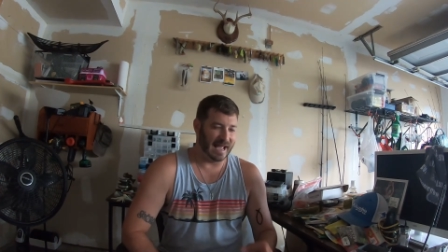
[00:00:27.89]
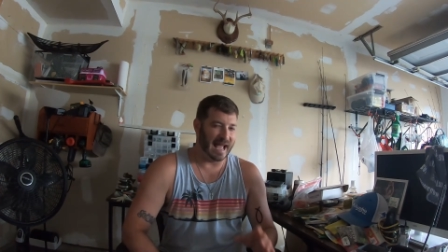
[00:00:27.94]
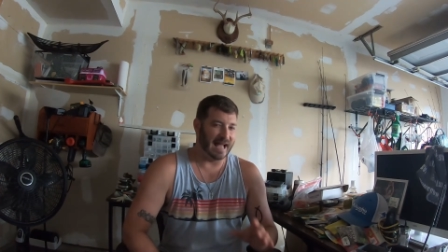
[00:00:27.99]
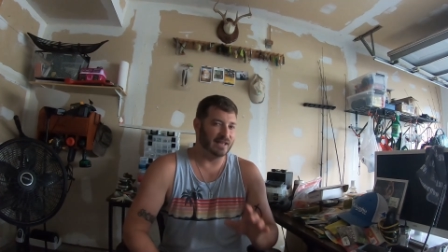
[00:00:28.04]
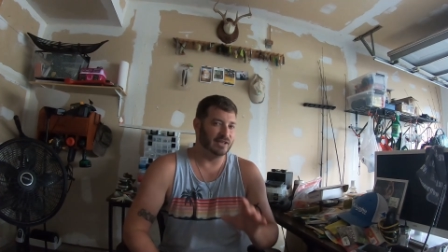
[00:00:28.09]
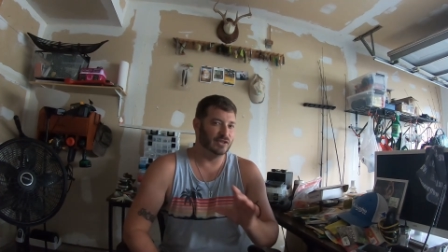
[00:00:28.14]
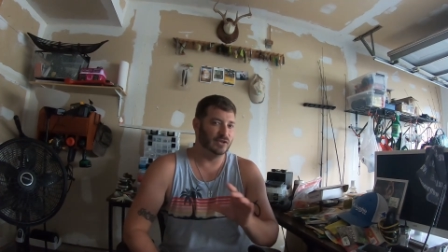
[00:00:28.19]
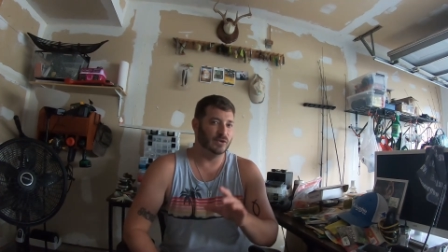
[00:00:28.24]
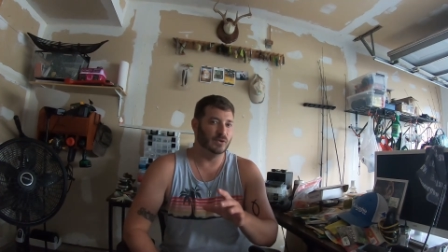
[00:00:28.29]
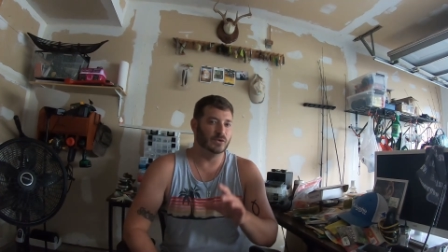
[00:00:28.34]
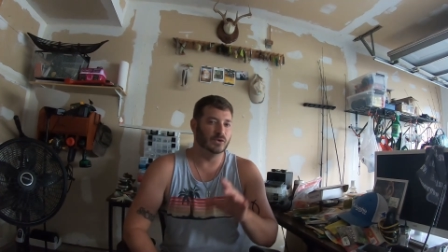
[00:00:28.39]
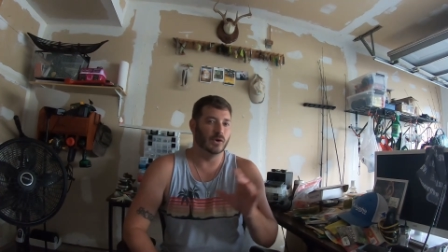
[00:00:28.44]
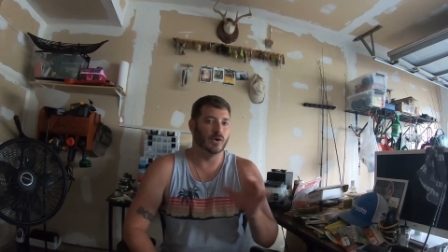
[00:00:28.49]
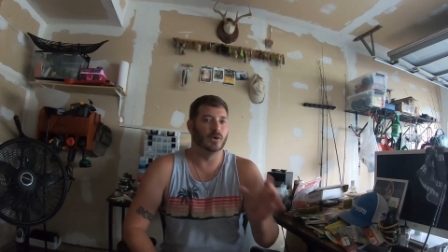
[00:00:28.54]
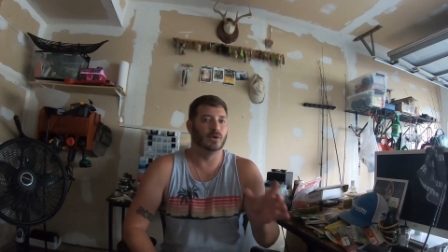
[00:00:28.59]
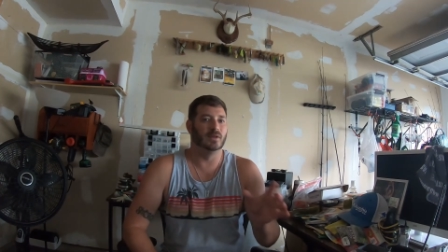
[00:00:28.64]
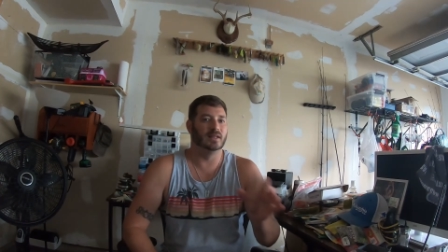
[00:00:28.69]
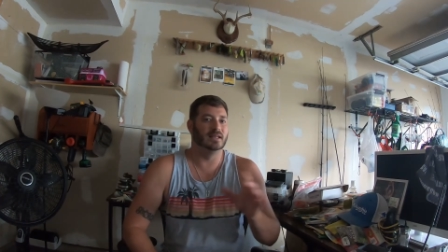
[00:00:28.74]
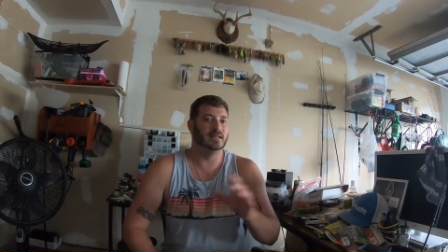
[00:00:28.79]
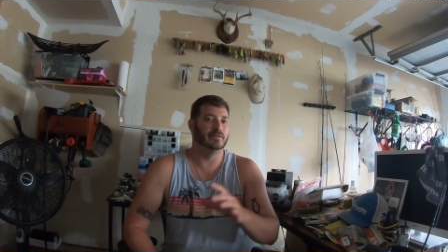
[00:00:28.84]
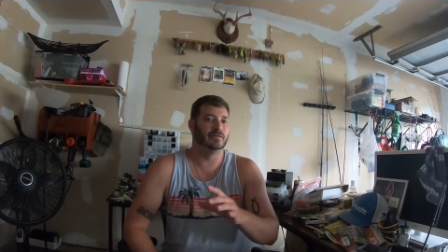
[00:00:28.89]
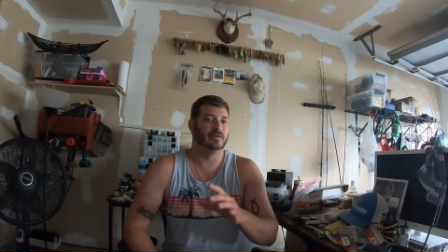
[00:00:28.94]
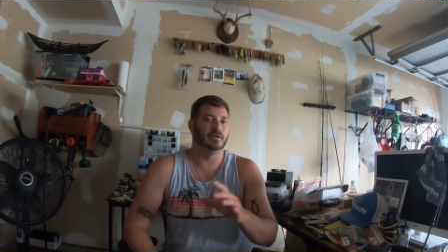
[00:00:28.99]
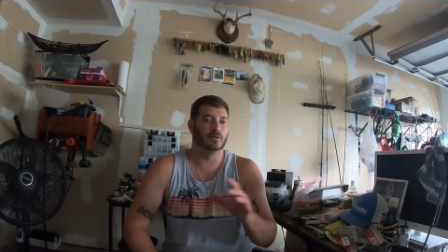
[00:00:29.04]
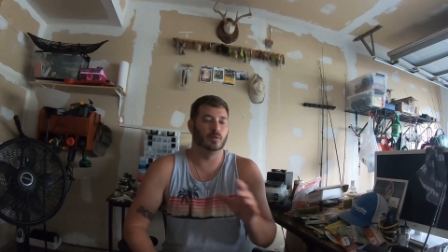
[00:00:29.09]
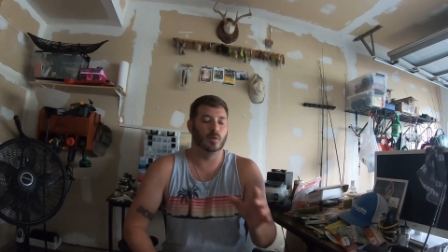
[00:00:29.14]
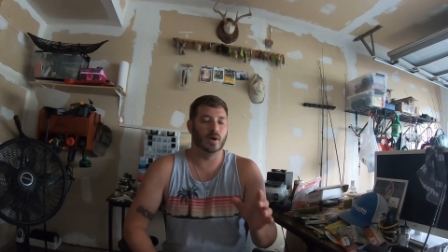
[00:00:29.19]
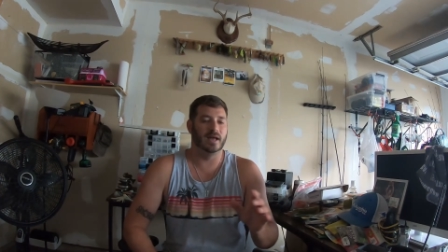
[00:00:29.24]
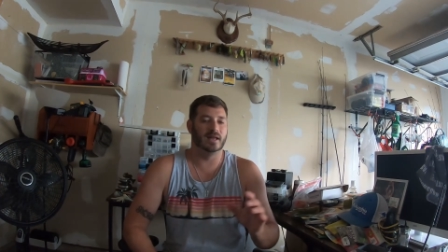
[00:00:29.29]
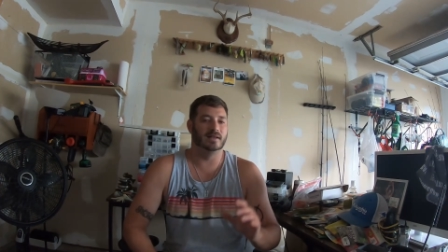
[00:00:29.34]
had two totally
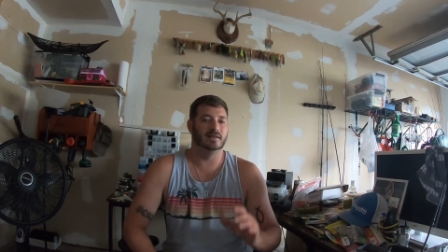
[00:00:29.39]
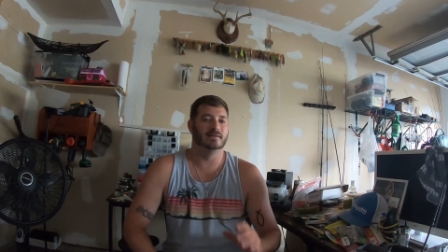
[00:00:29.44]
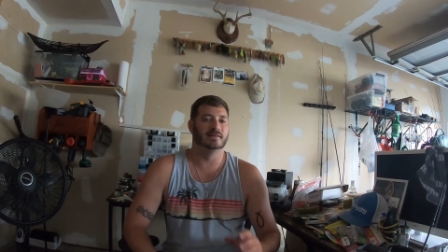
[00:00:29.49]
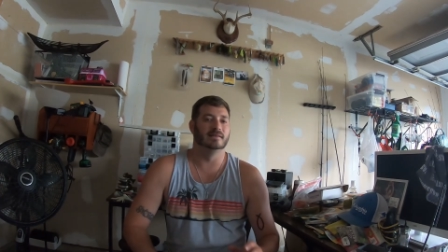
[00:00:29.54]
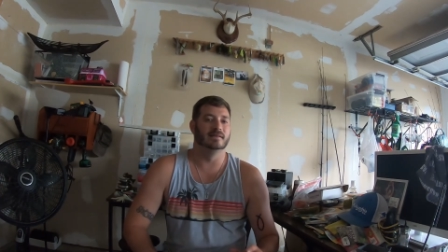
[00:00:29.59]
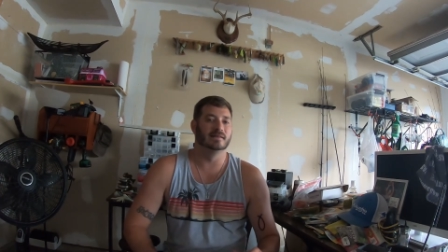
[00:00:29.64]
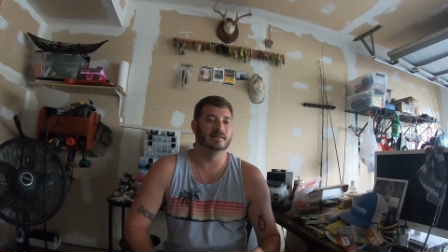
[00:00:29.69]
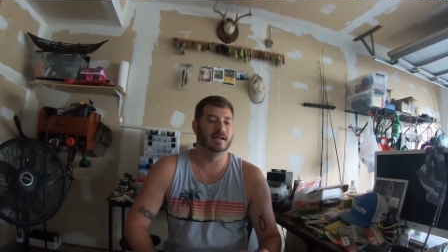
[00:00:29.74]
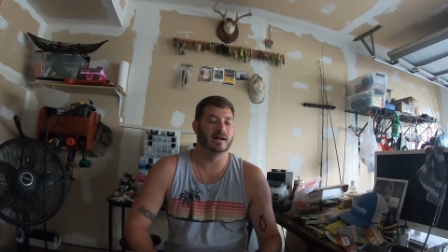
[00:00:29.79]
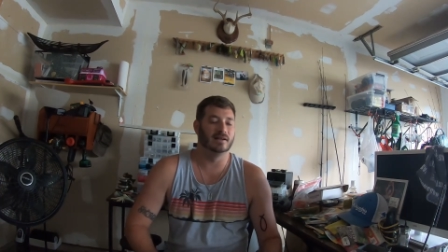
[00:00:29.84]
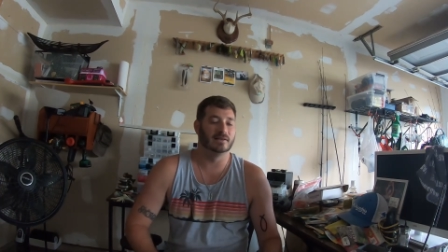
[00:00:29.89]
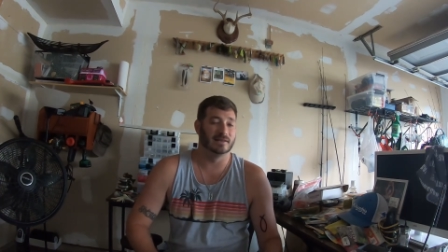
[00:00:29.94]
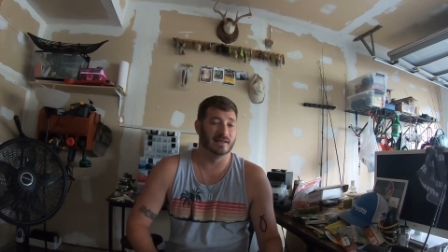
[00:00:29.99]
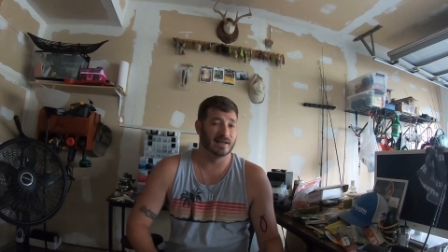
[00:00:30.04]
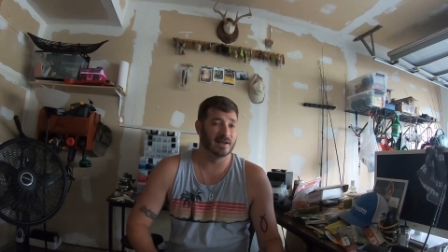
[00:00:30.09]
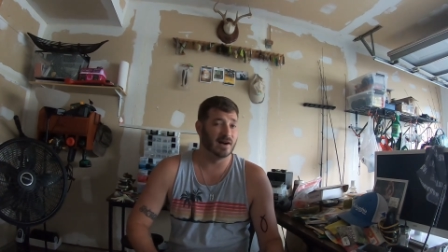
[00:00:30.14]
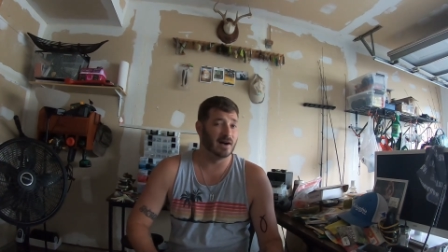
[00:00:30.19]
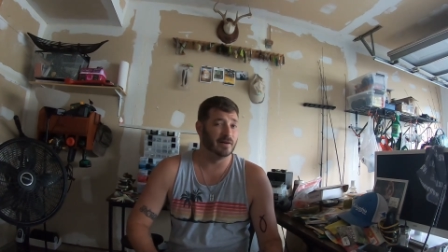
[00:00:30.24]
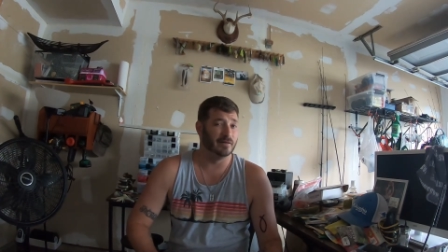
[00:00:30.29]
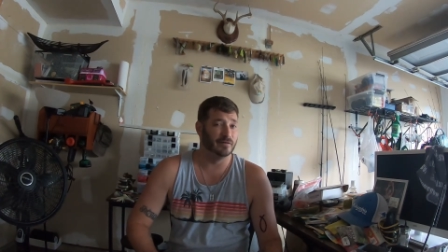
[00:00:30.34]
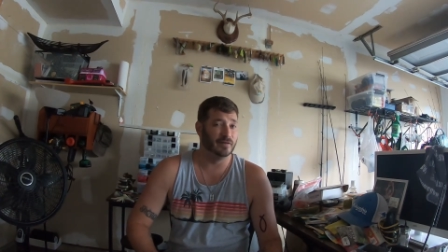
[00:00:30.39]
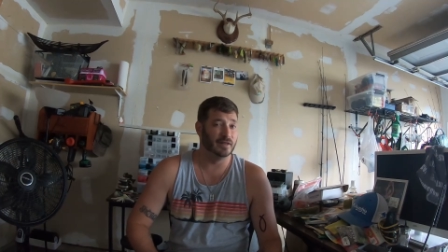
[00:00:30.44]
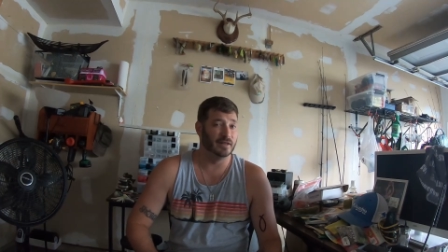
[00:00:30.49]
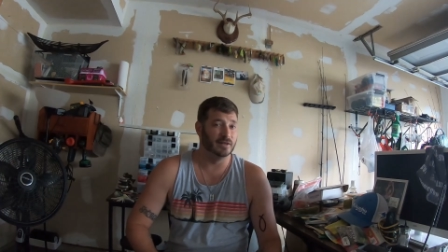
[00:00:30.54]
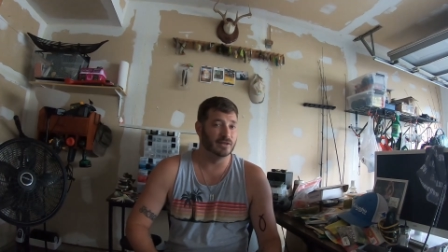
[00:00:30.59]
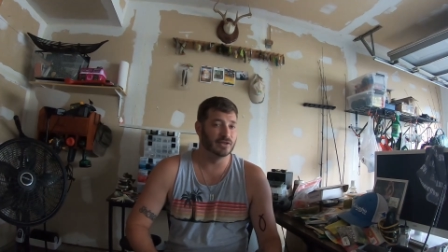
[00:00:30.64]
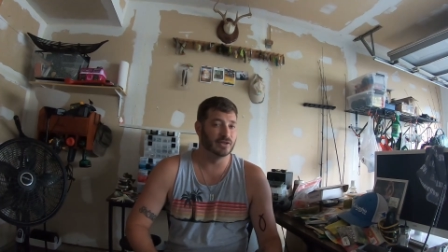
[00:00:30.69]
different ways and styles that I caught fish.